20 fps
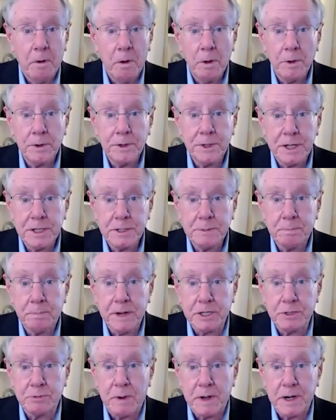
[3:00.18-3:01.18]
oil does
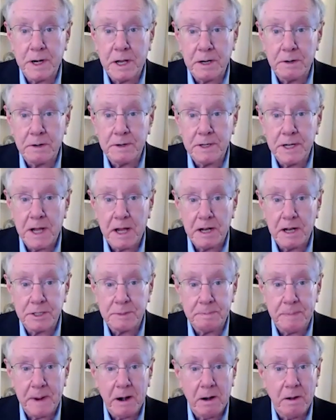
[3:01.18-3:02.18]
breach $100
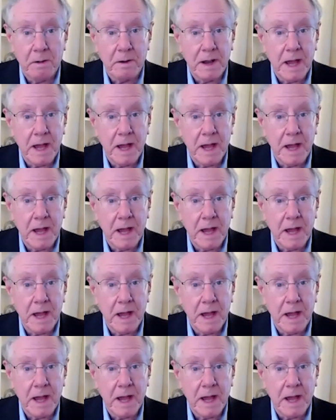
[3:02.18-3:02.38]
a barrel,